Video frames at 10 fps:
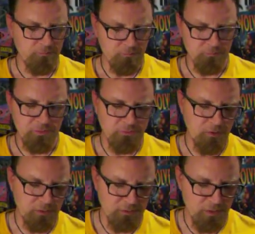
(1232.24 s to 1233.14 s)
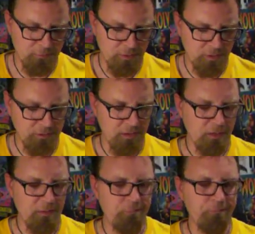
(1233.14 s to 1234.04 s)
Restocking up
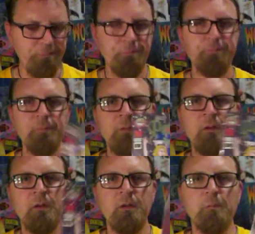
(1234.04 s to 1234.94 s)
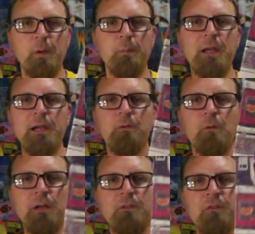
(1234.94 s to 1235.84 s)
on my black and
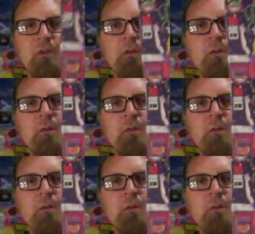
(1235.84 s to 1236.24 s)
whites too.